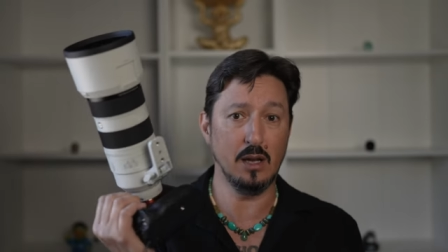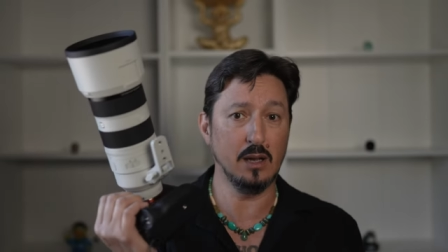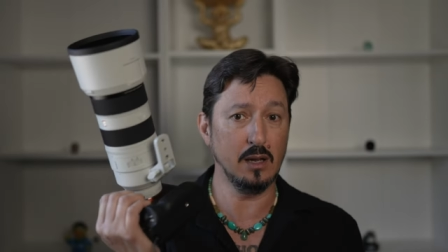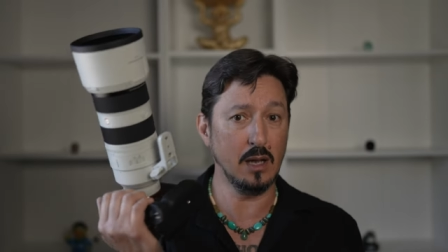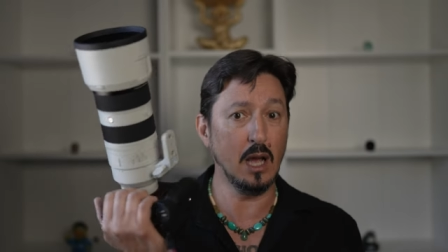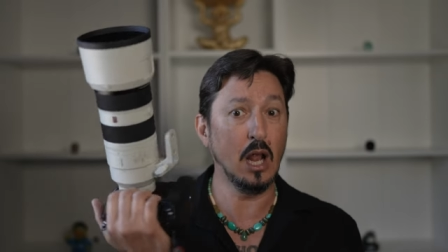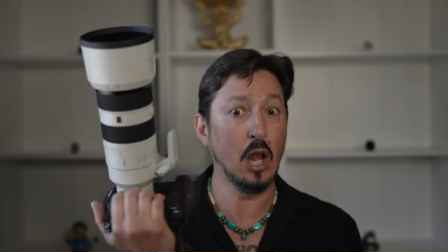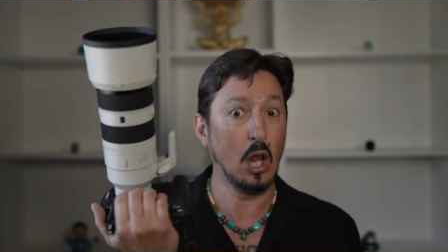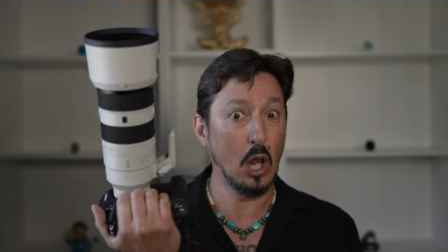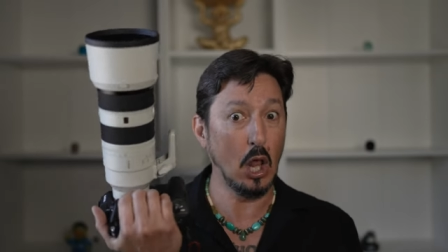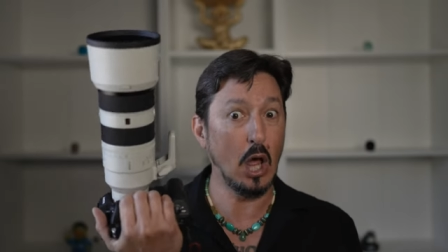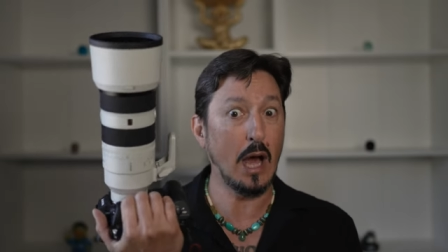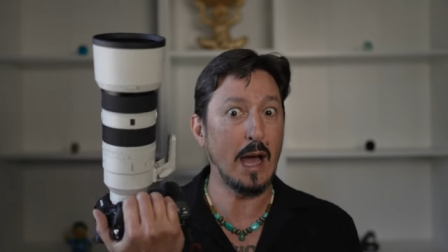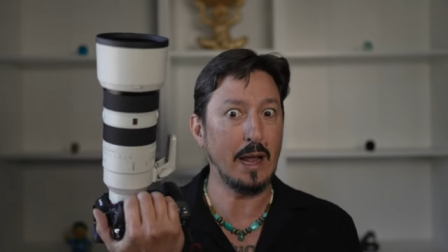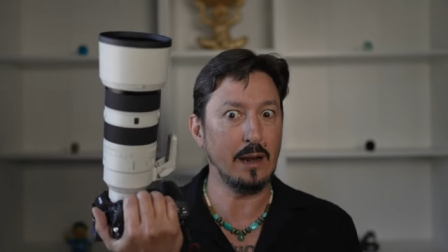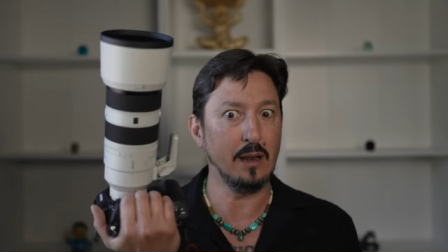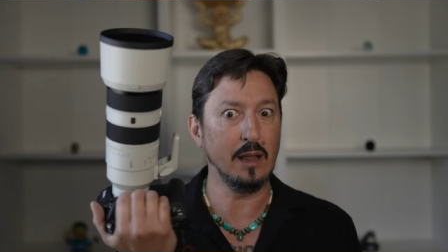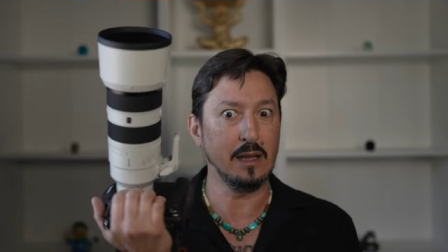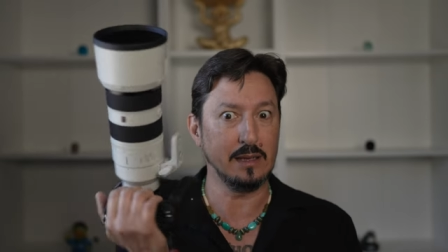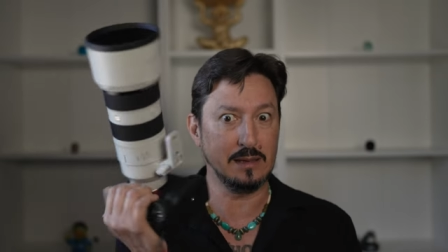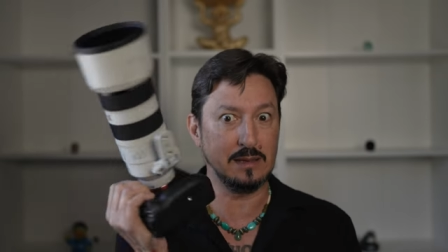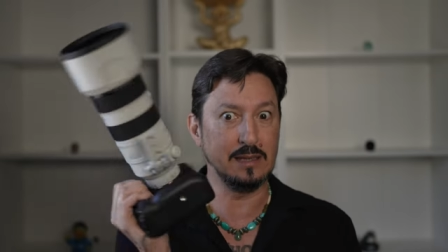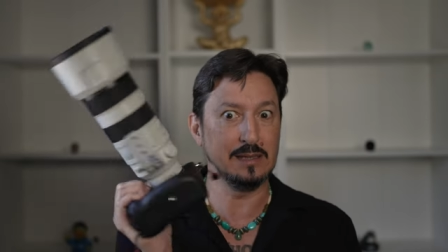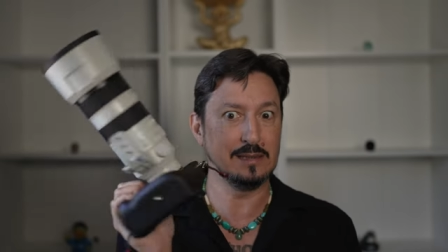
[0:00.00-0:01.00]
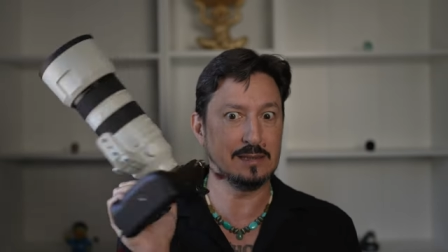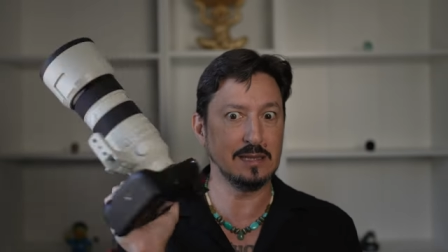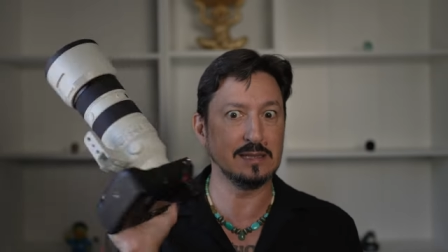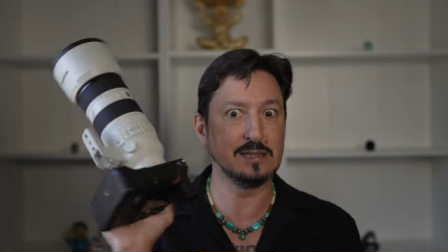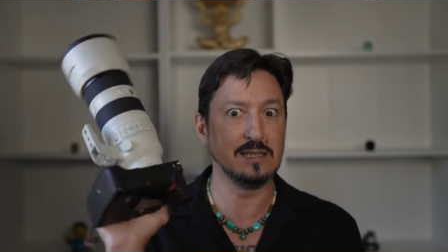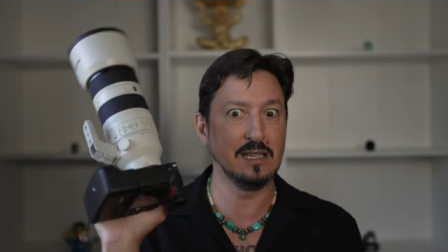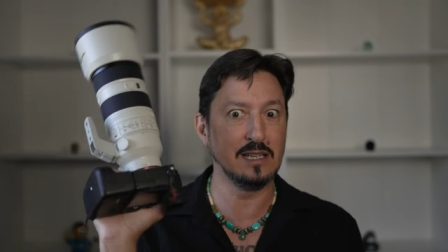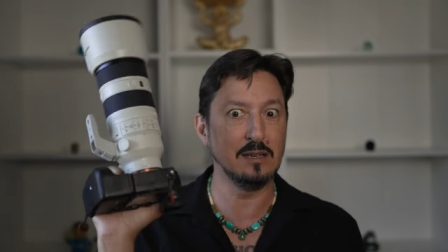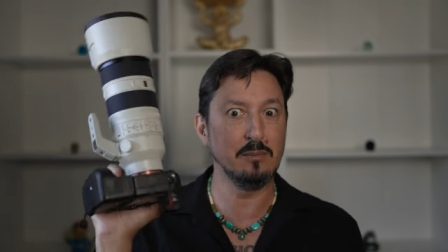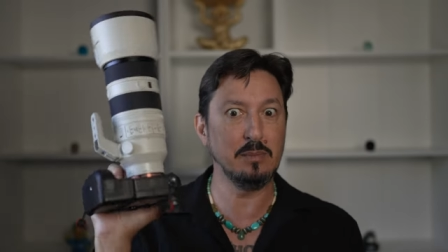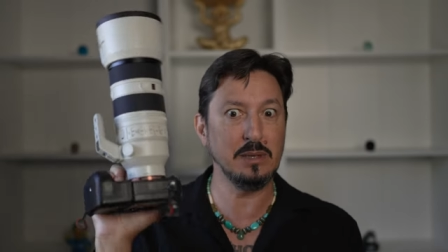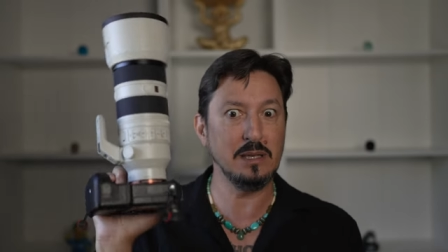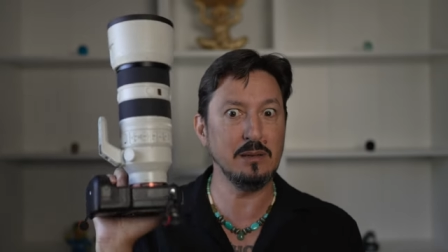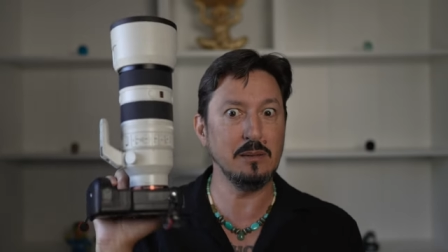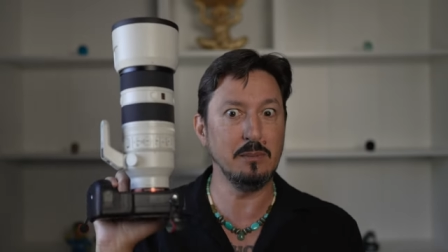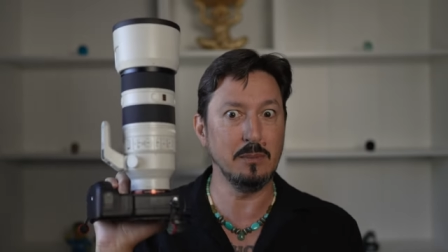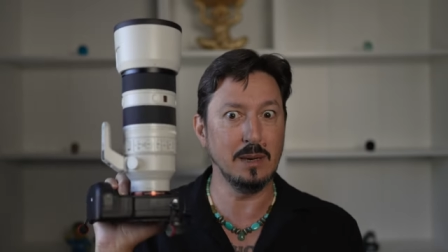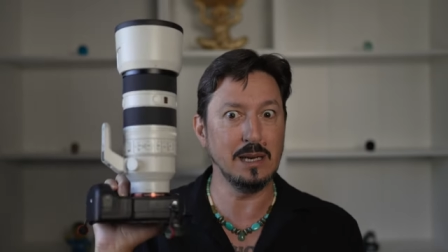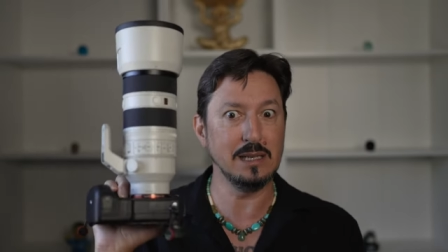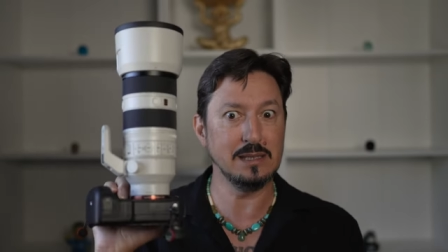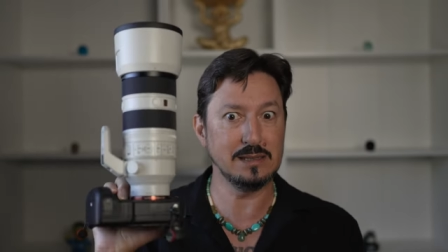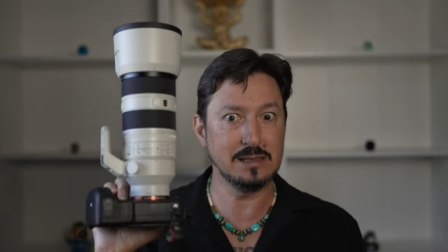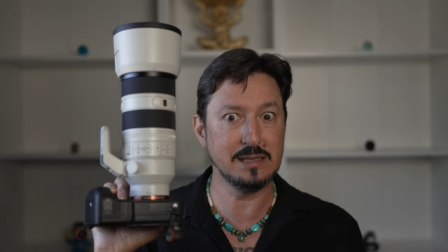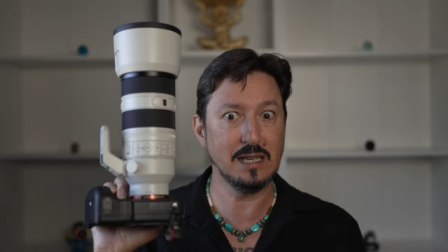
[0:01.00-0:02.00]
a lot. Like this is going to be
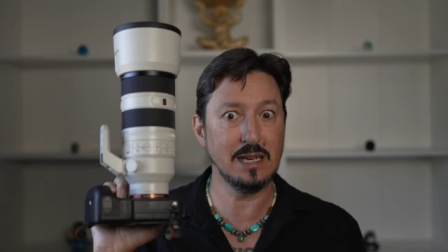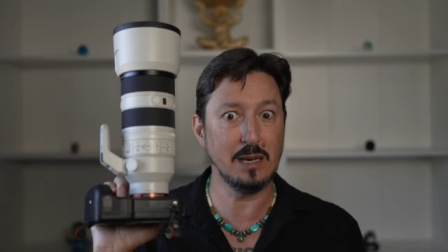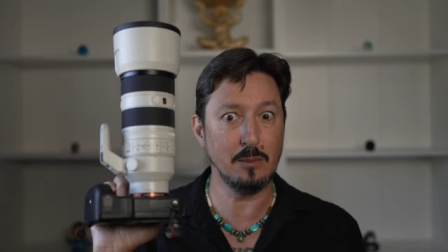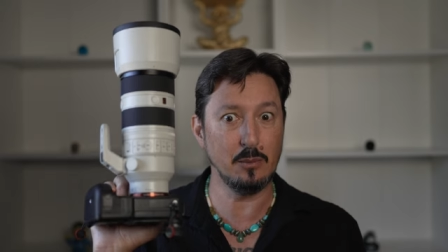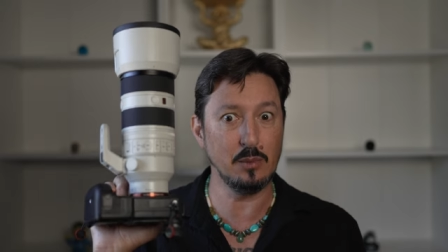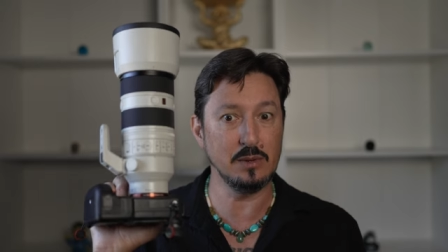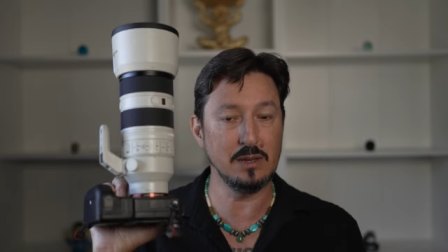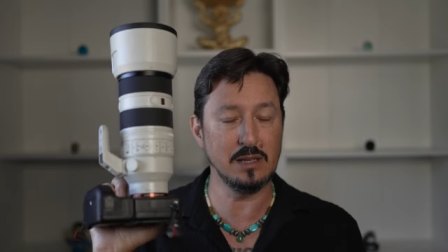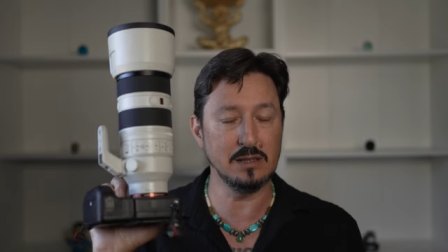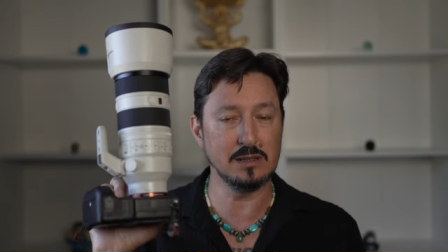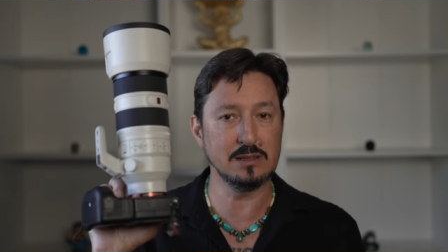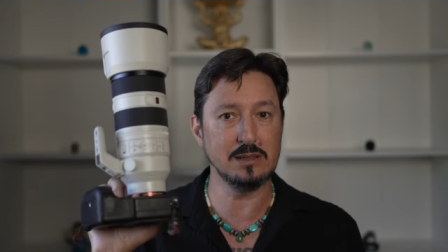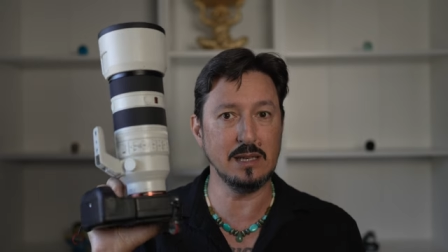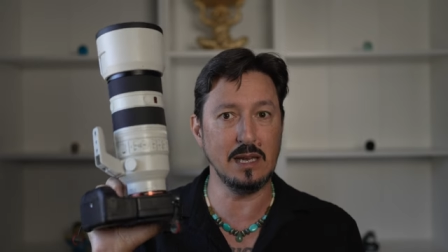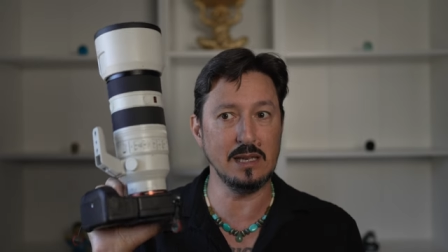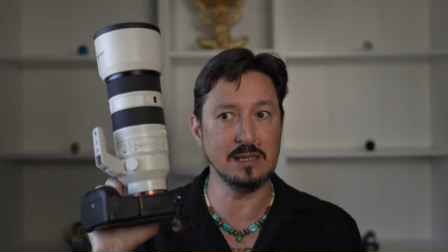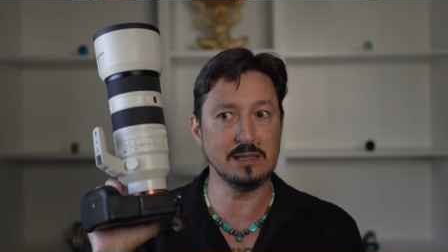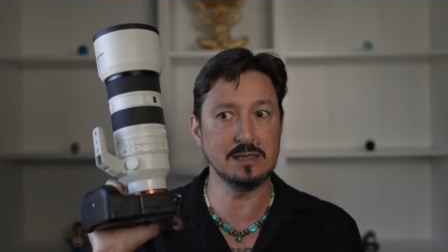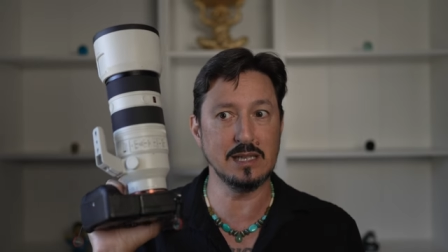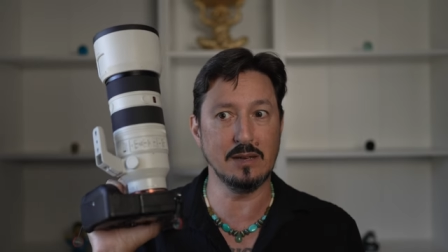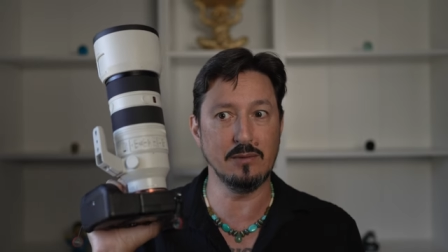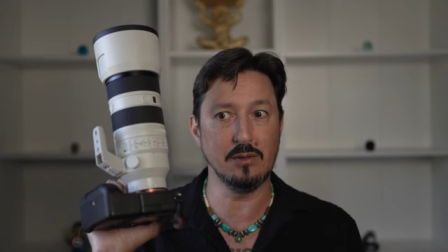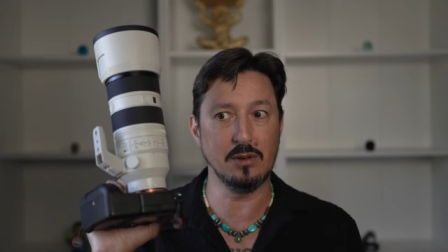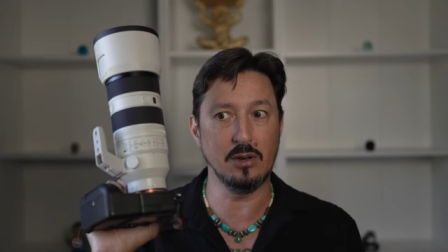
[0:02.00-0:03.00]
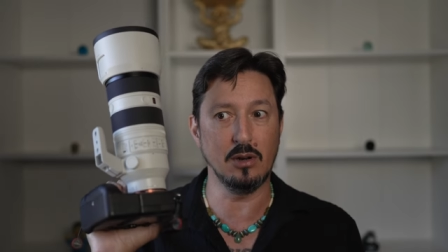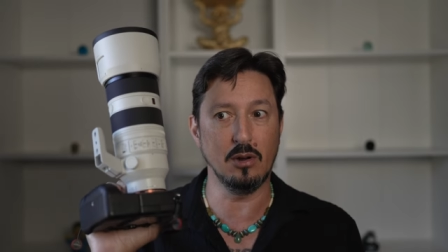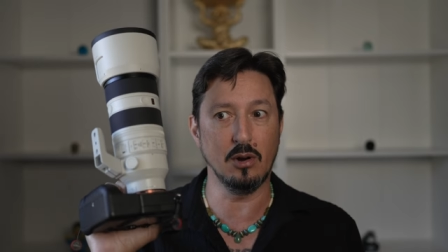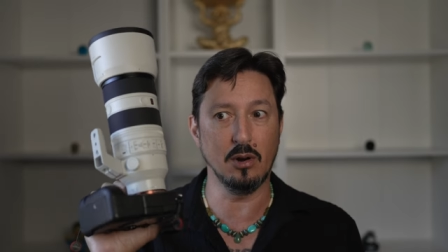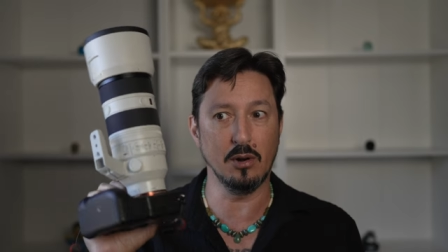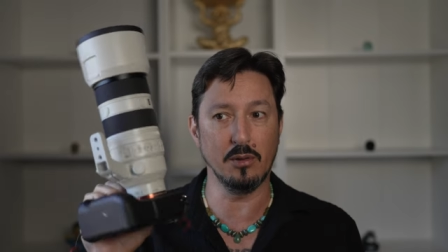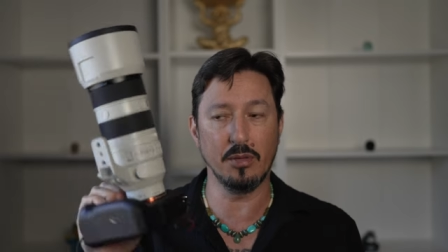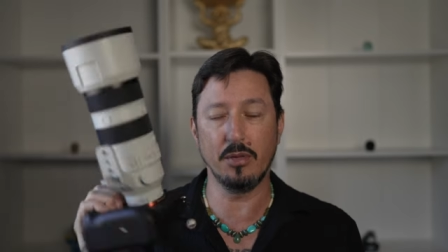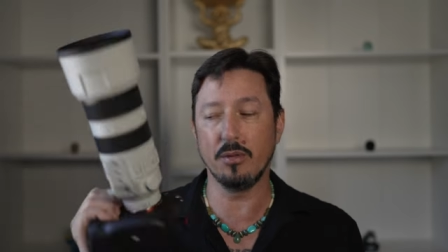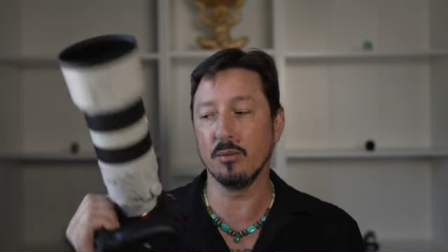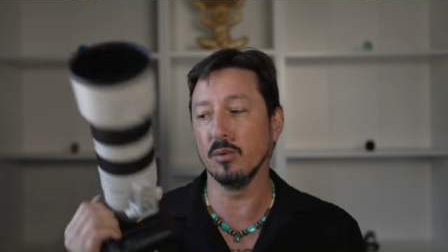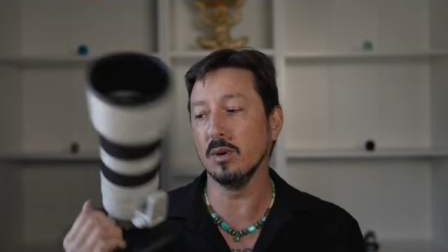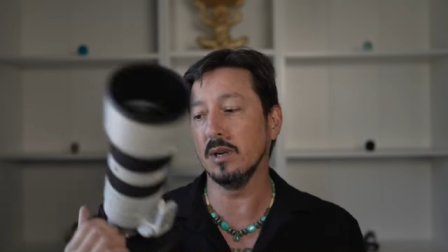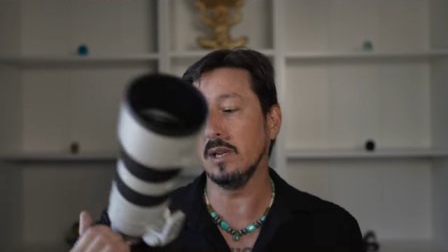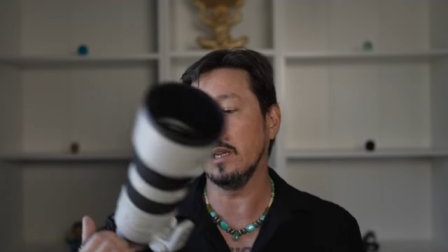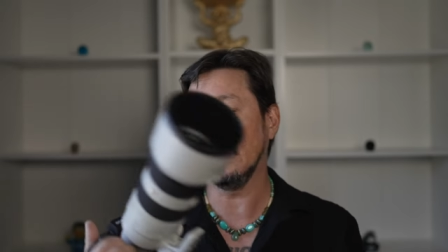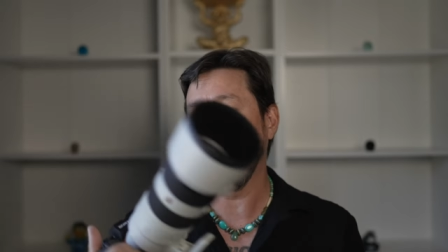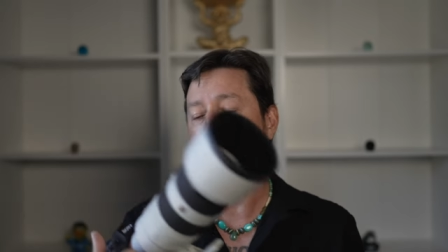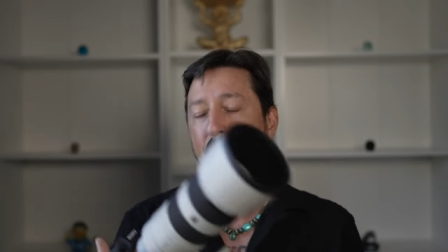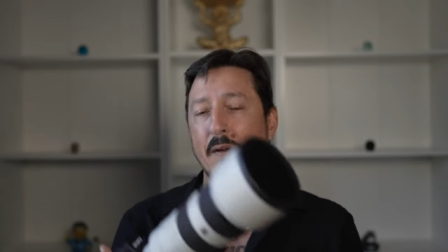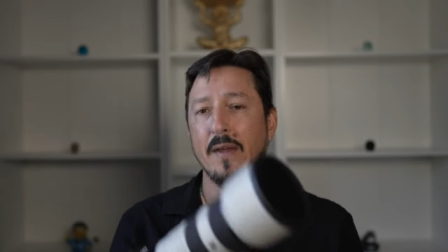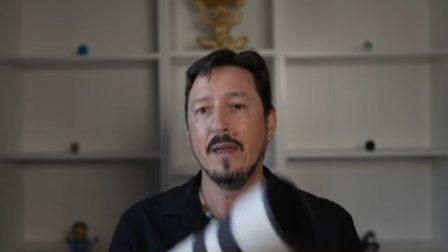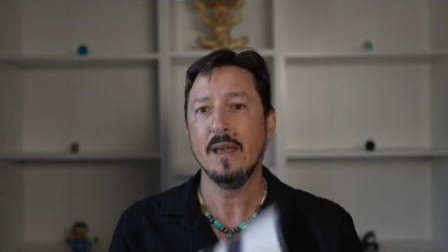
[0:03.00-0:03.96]
my setup with this A7R3